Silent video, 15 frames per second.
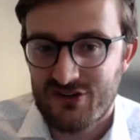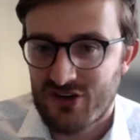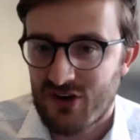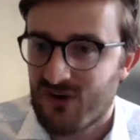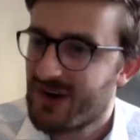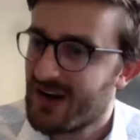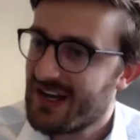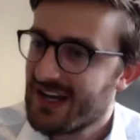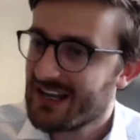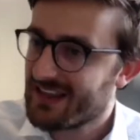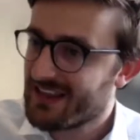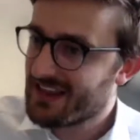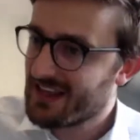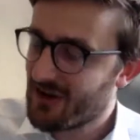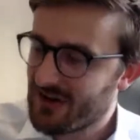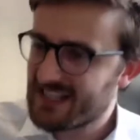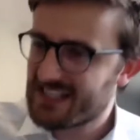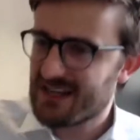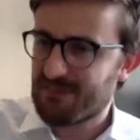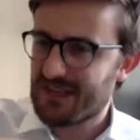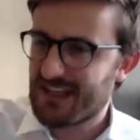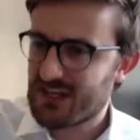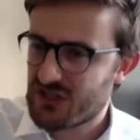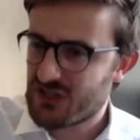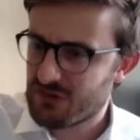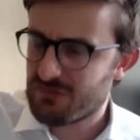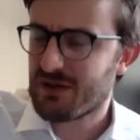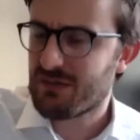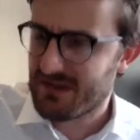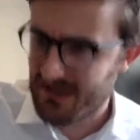So in theory, something that should
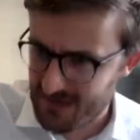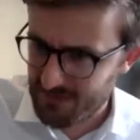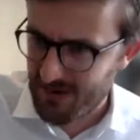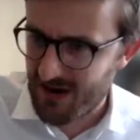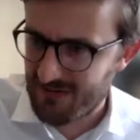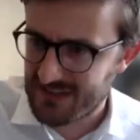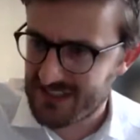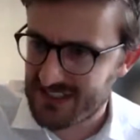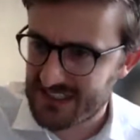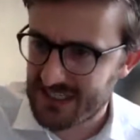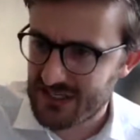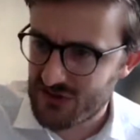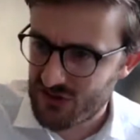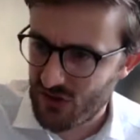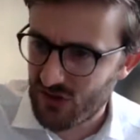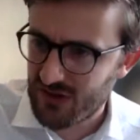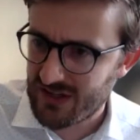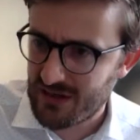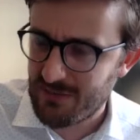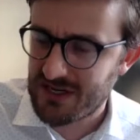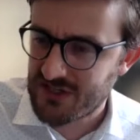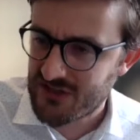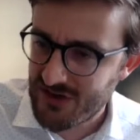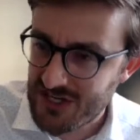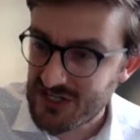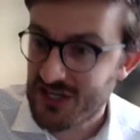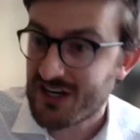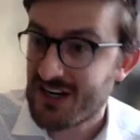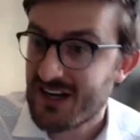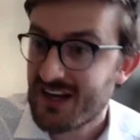be within the province's control and
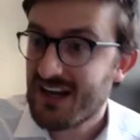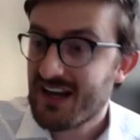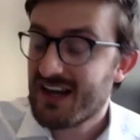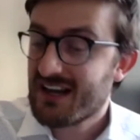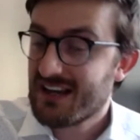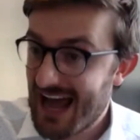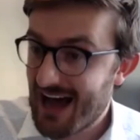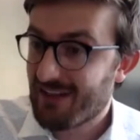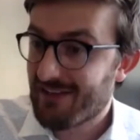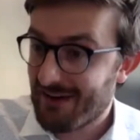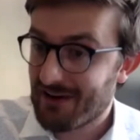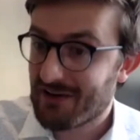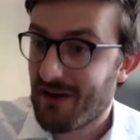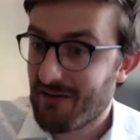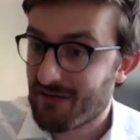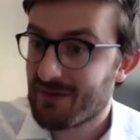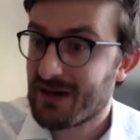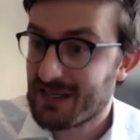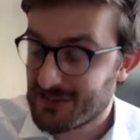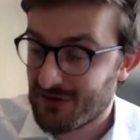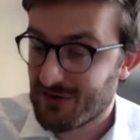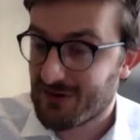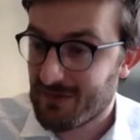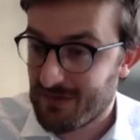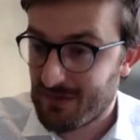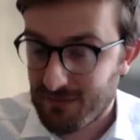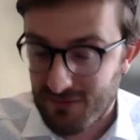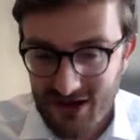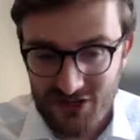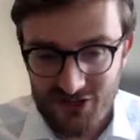administration, now the federal government is starting to put
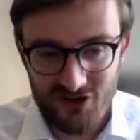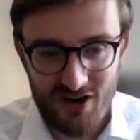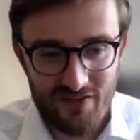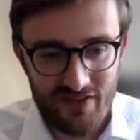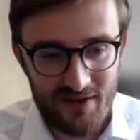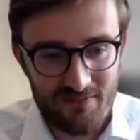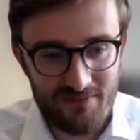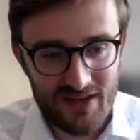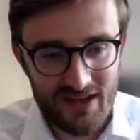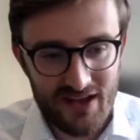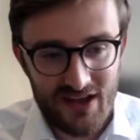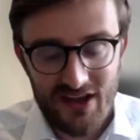pressure on them.